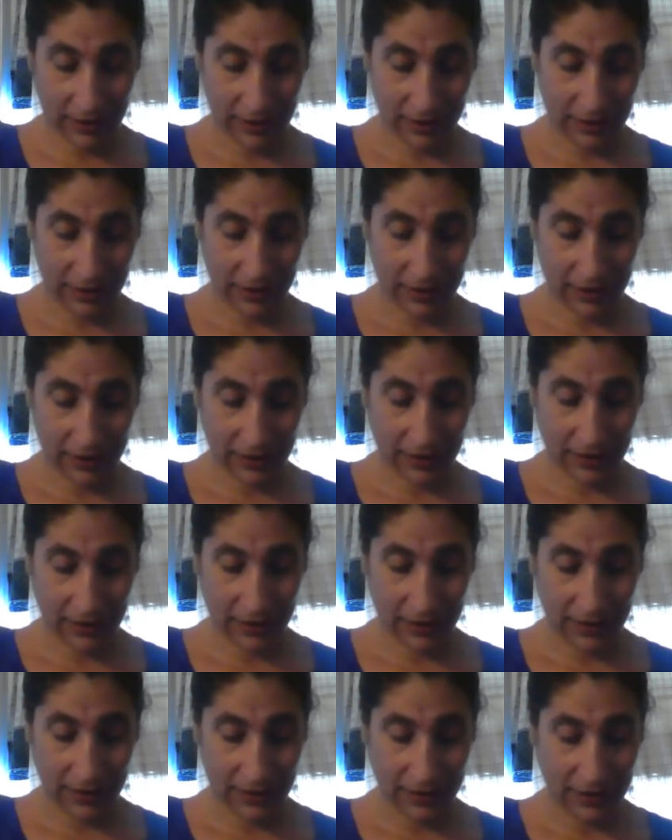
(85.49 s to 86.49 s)

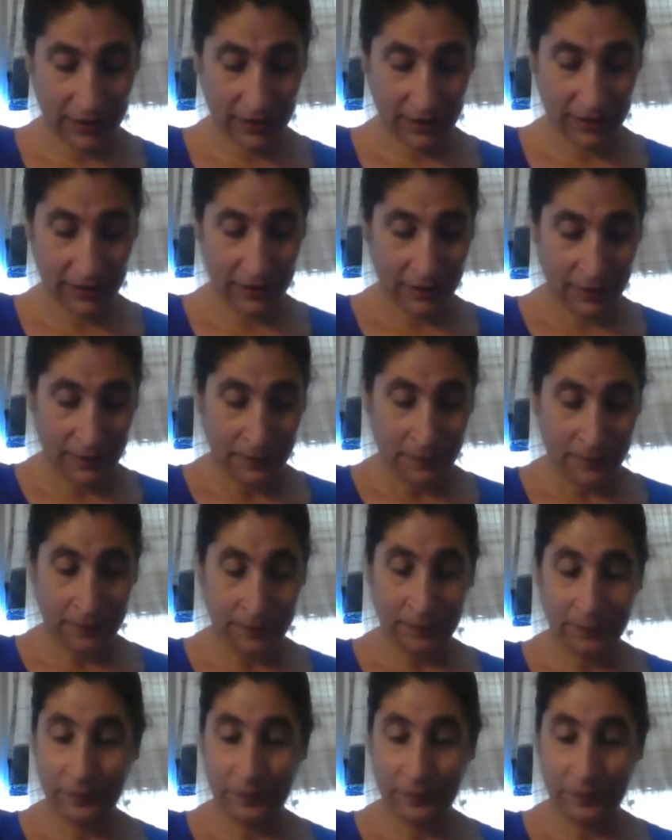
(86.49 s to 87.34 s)
(silence)